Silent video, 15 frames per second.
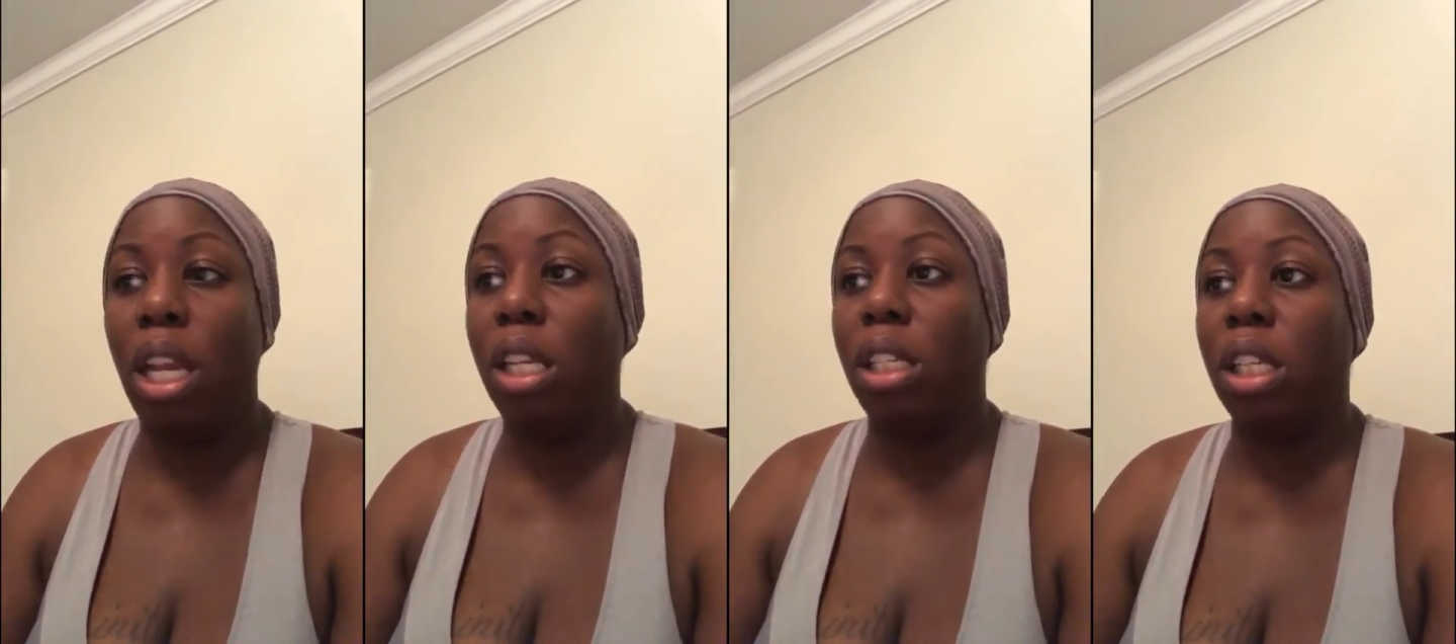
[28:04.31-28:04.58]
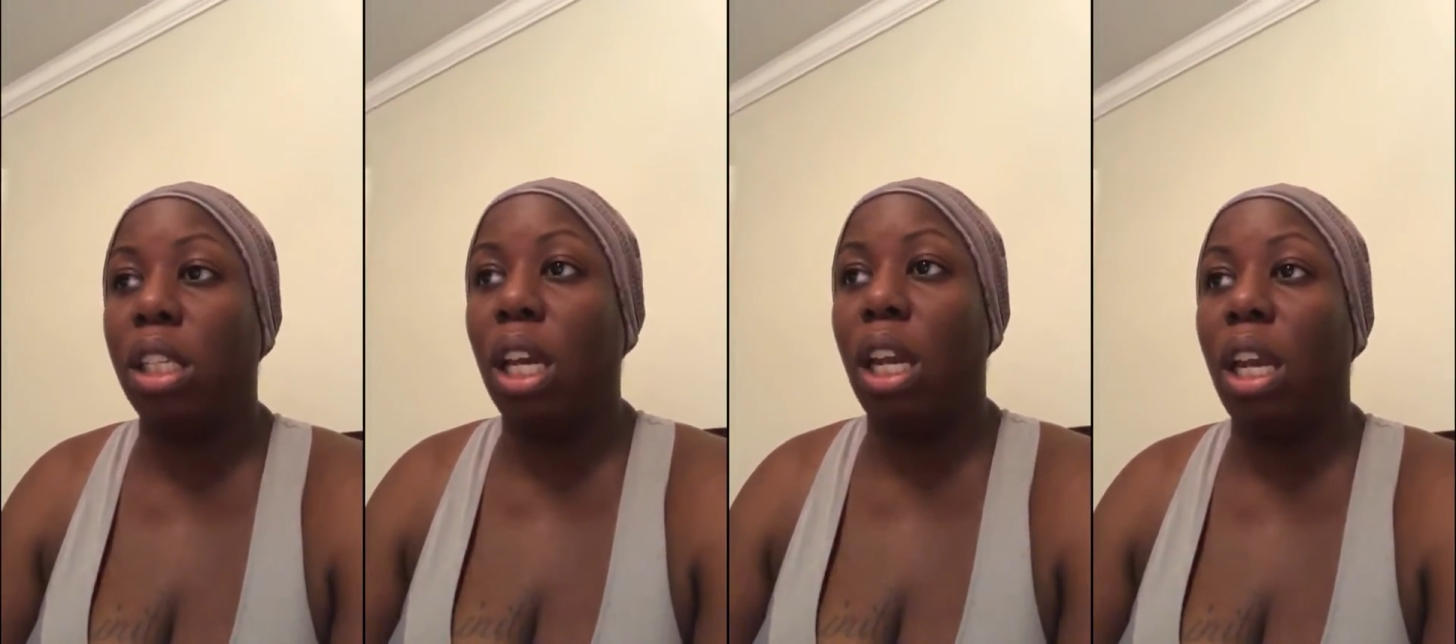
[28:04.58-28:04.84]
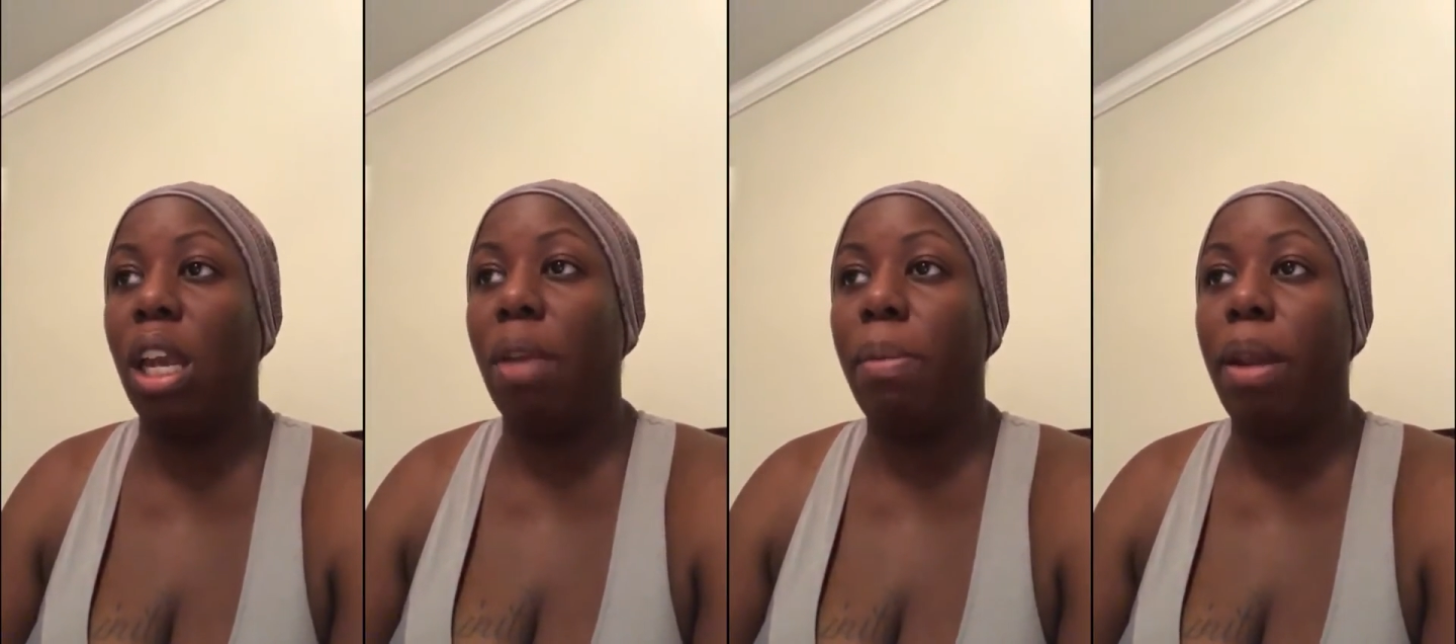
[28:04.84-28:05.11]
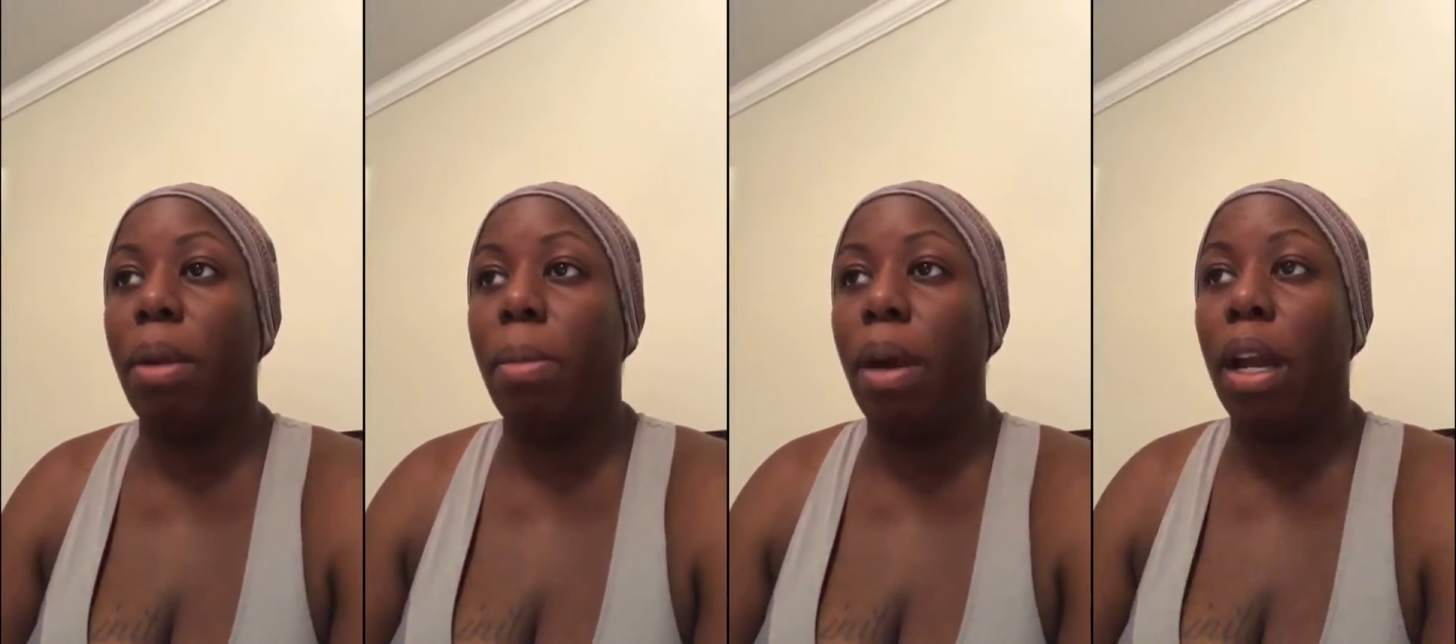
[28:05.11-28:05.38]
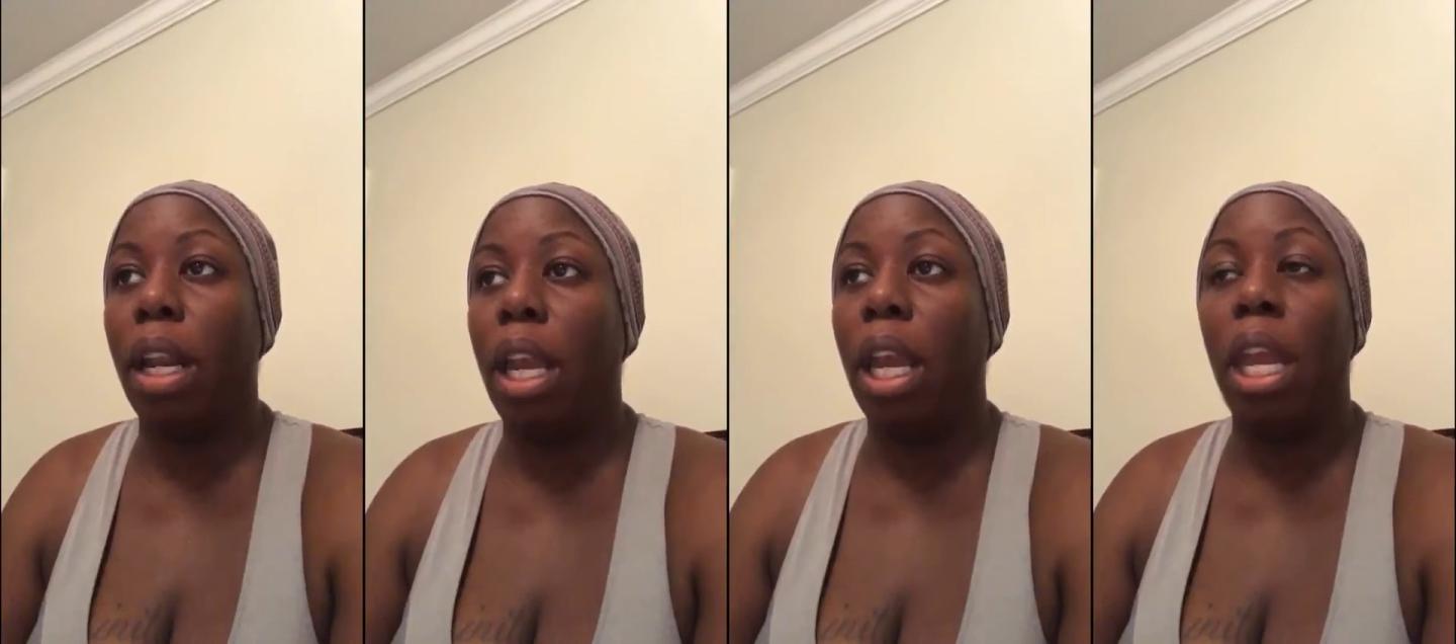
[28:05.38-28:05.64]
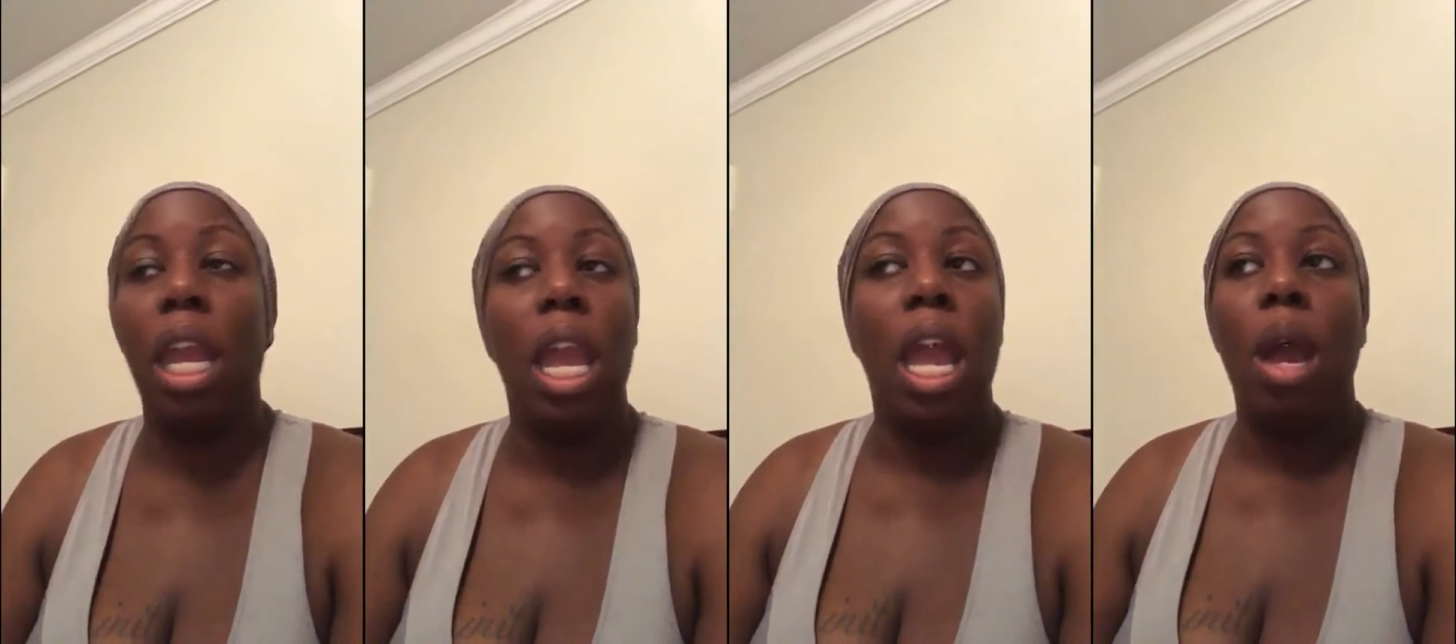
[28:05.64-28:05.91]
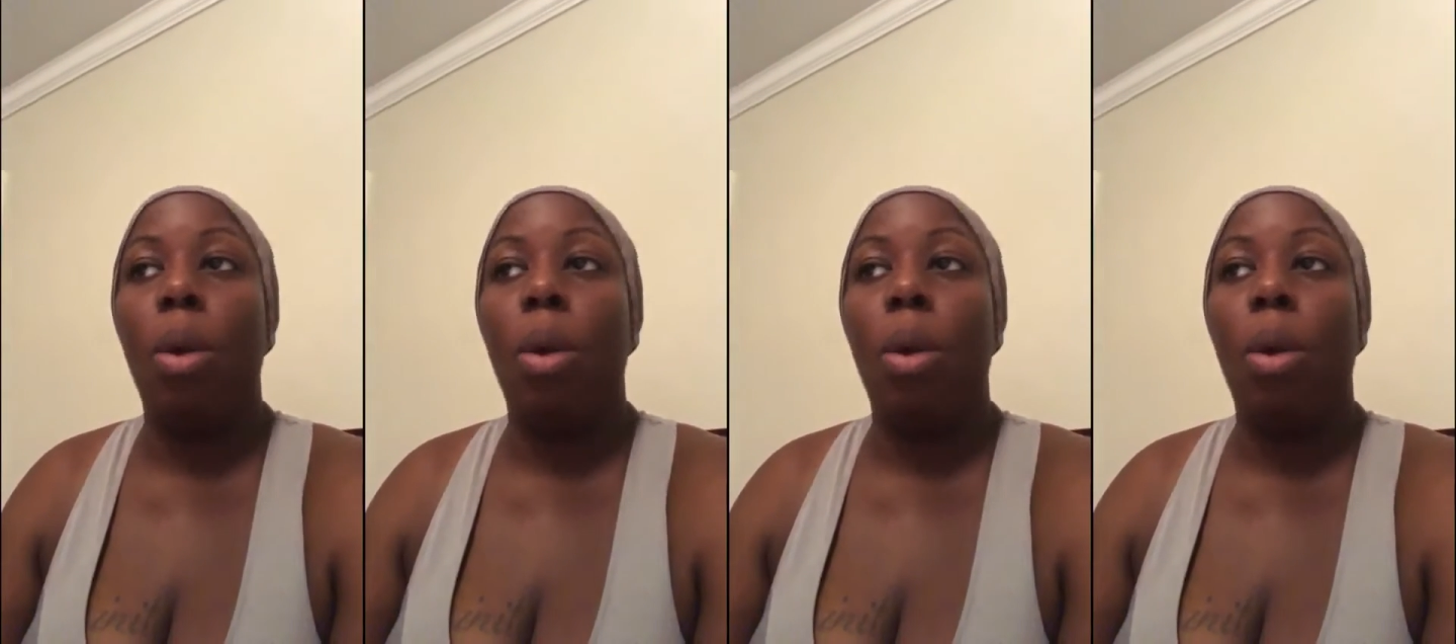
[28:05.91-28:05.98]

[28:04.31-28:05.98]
He's just gonna give me the money,